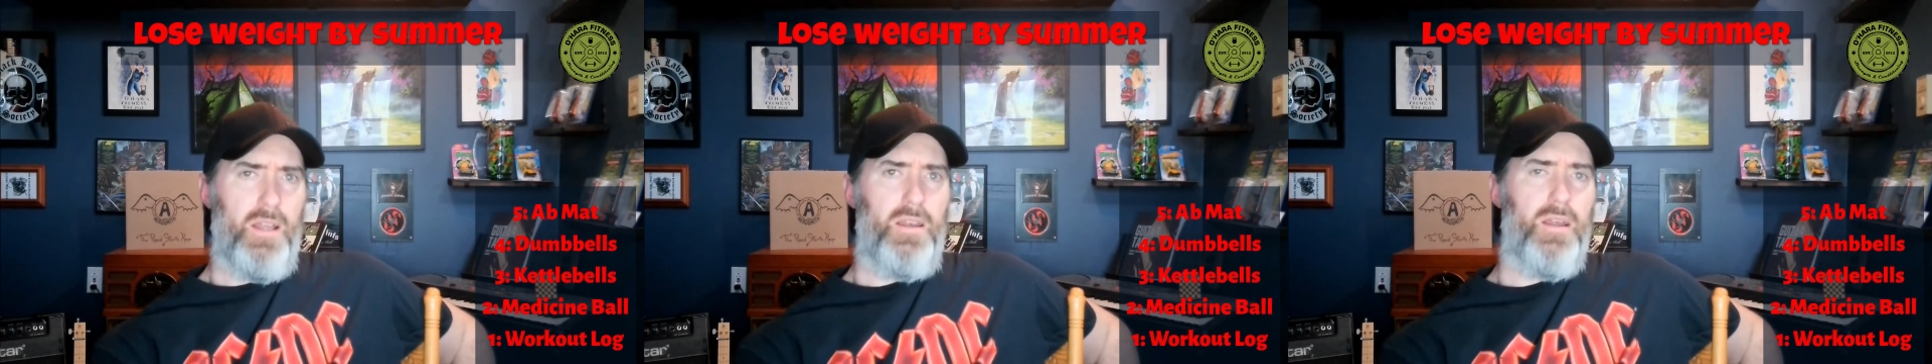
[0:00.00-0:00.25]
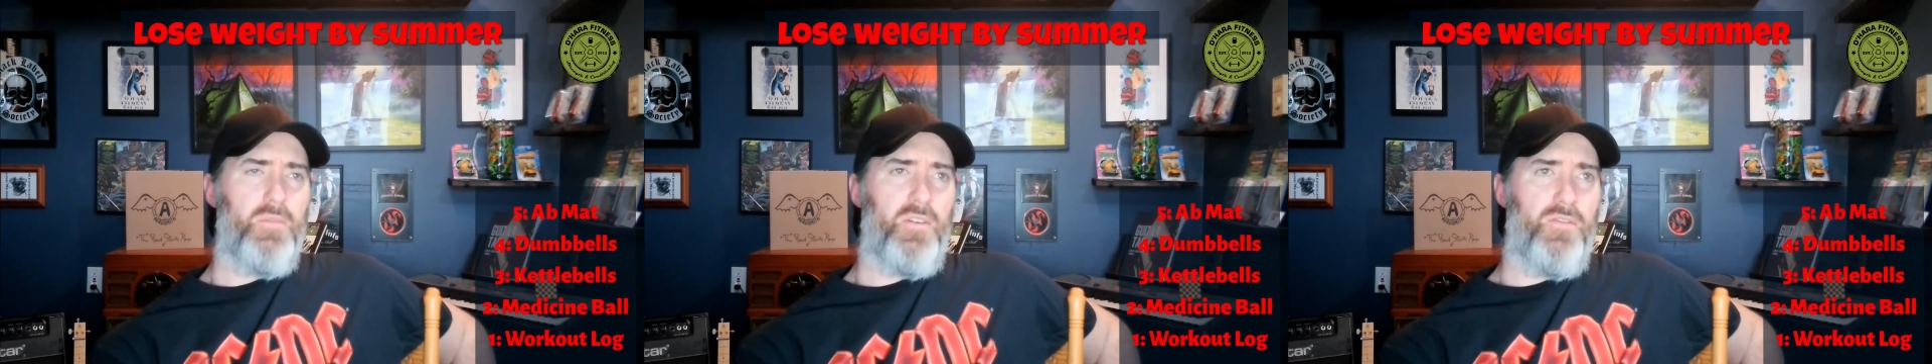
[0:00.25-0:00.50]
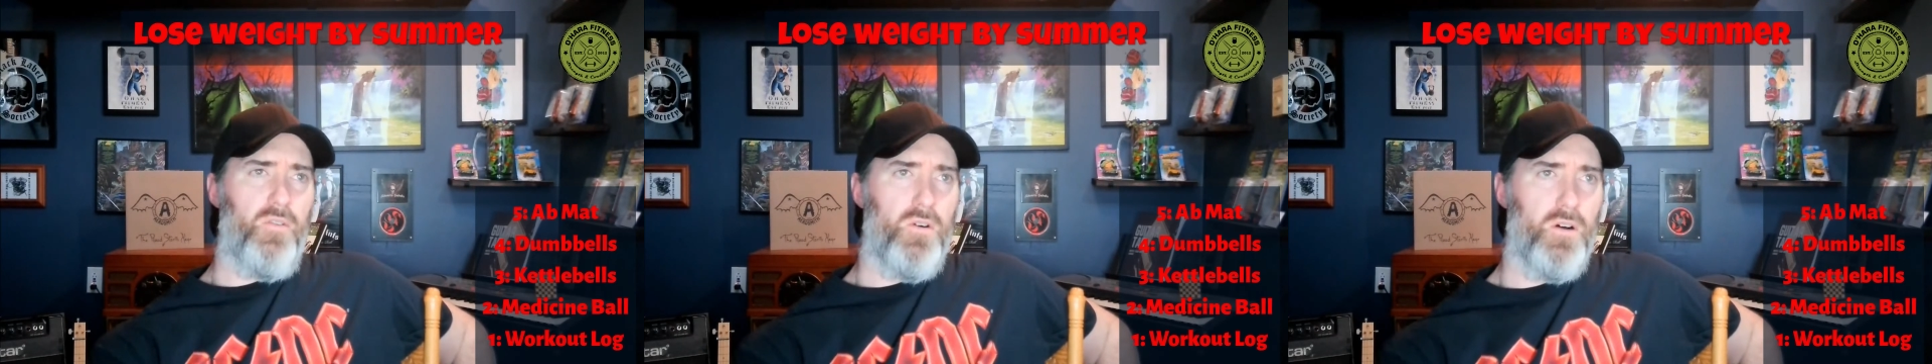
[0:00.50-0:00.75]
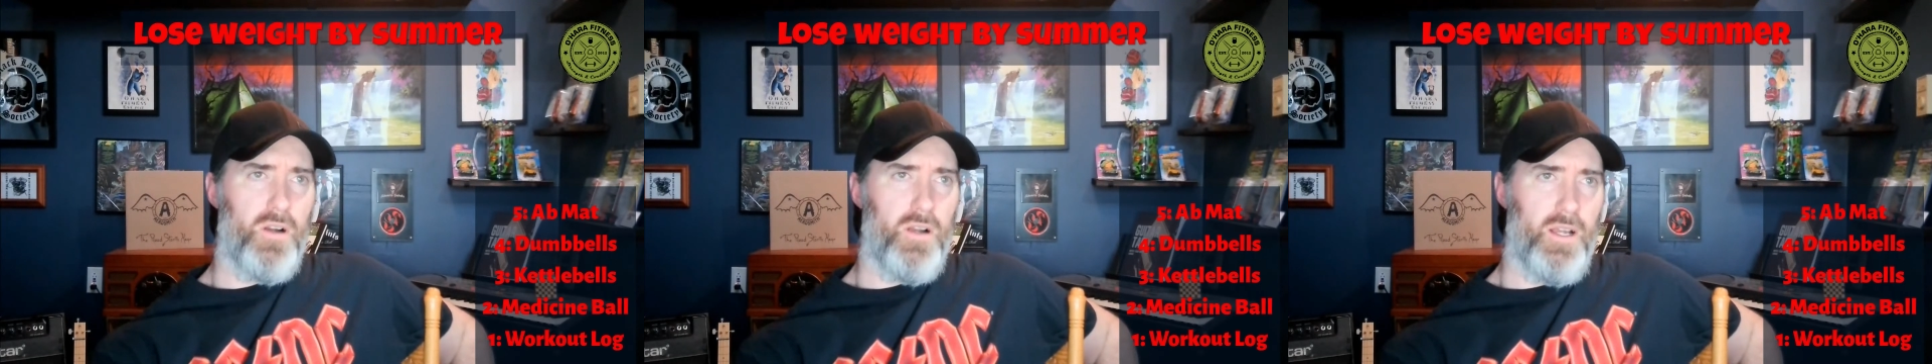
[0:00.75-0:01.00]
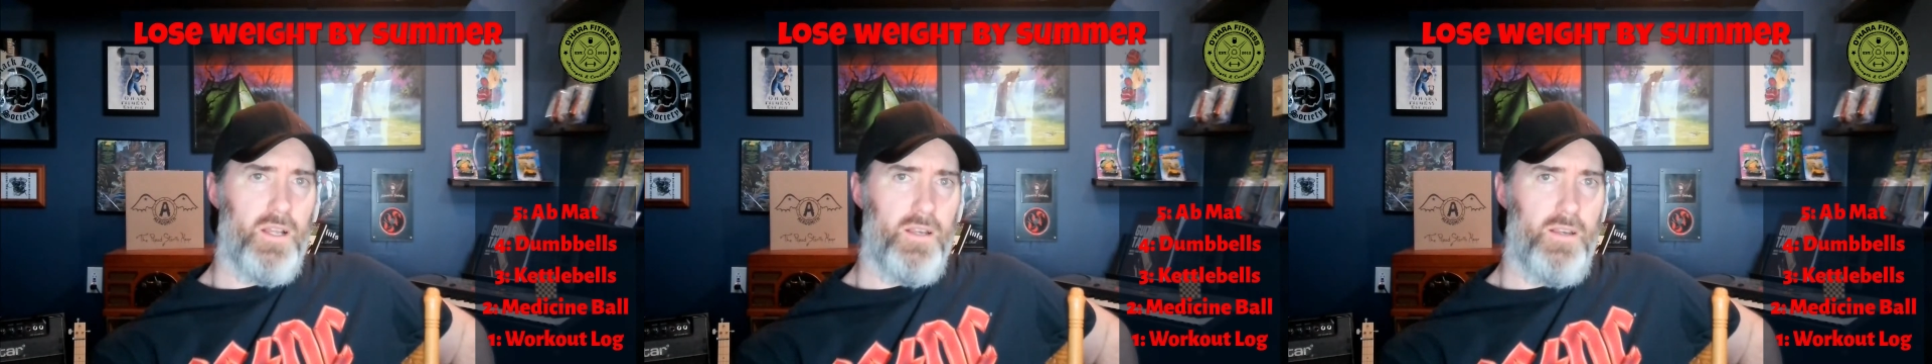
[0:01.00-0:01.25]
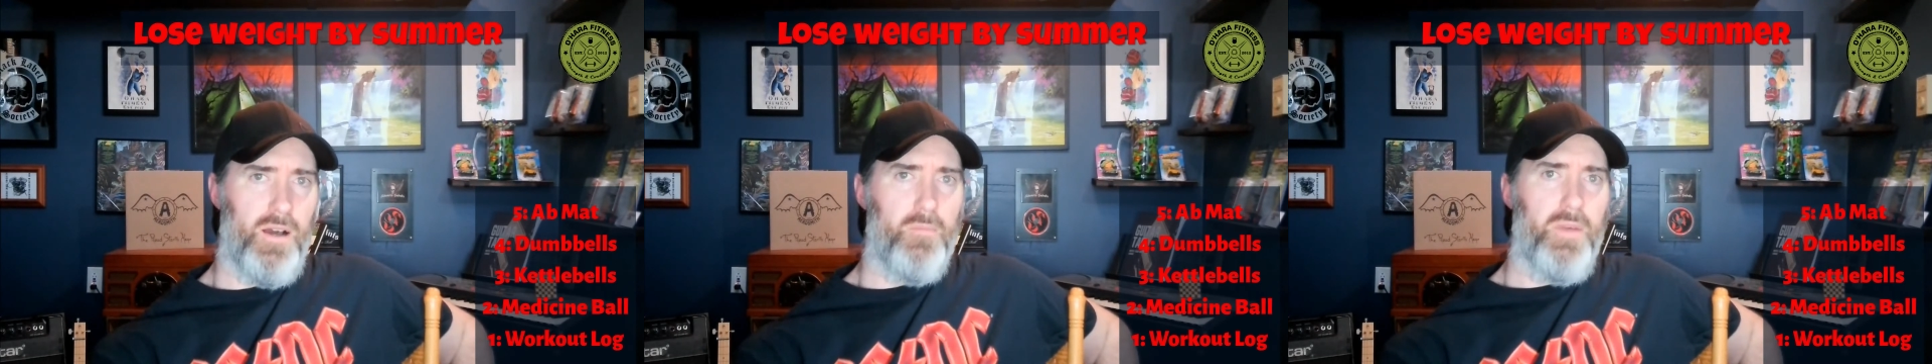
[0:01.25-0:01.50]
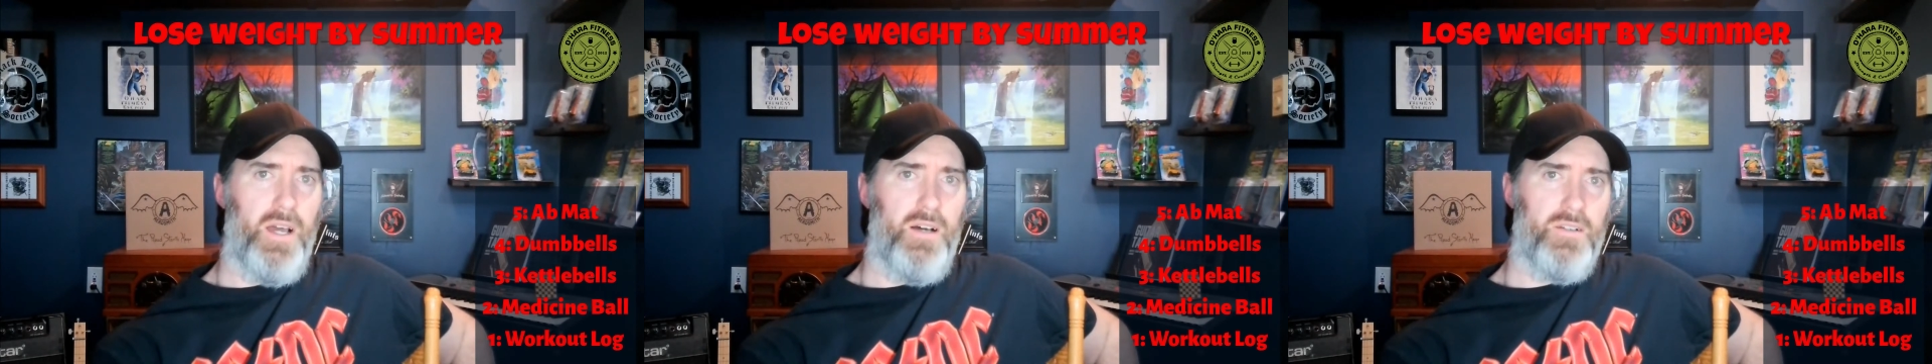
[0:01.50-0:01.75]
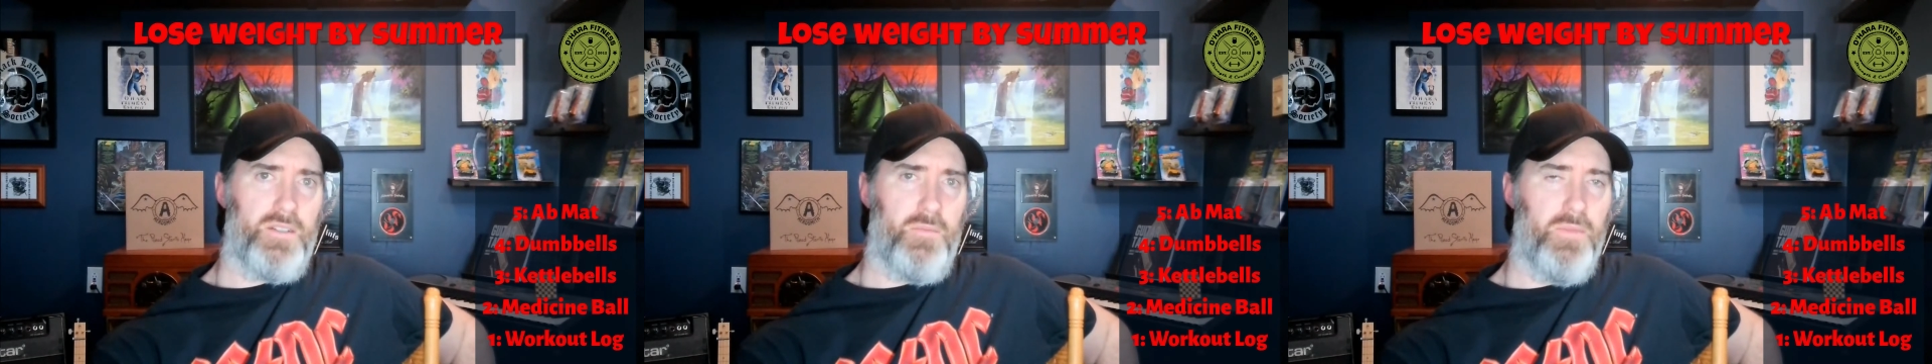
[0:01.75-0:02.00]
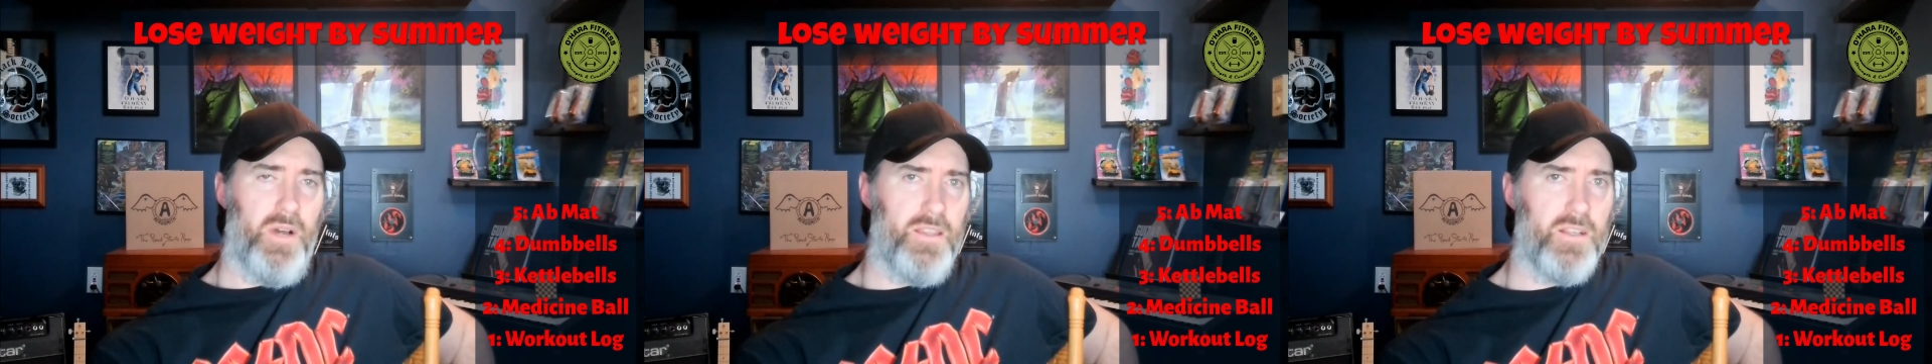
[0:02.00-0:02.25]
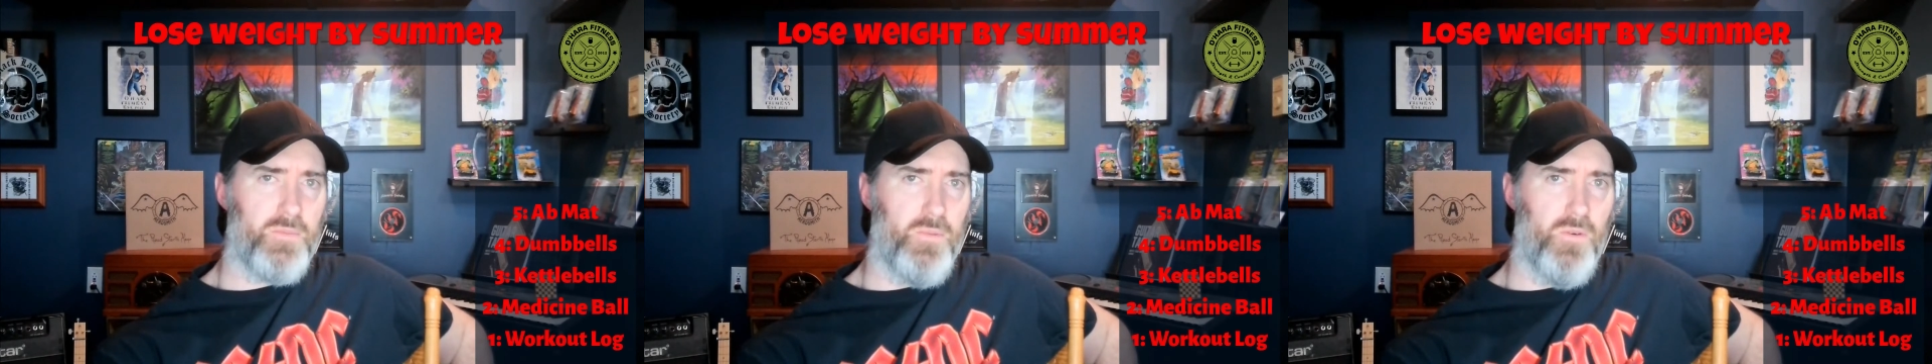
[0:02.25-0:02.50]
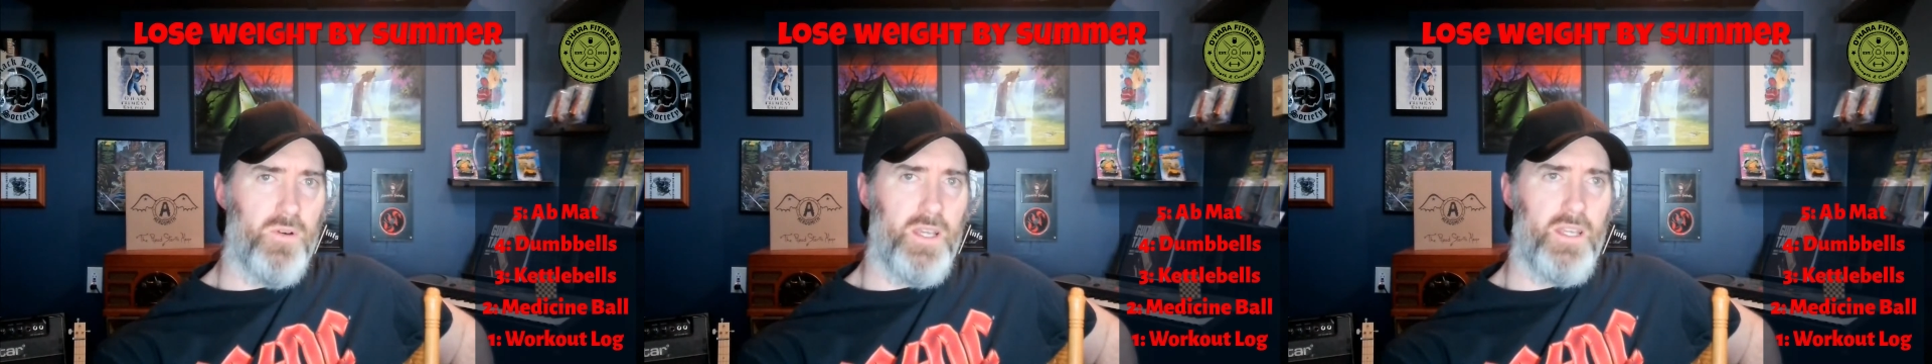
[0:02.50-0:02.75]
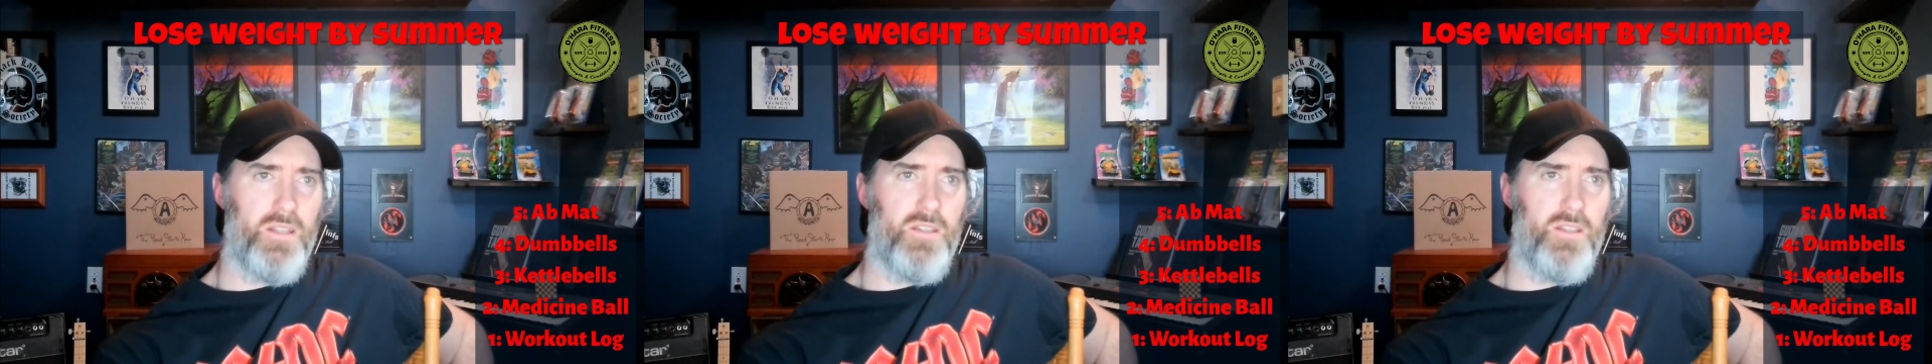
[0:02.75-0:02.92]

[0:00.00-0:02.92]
Number 4, dumbbells. By this point,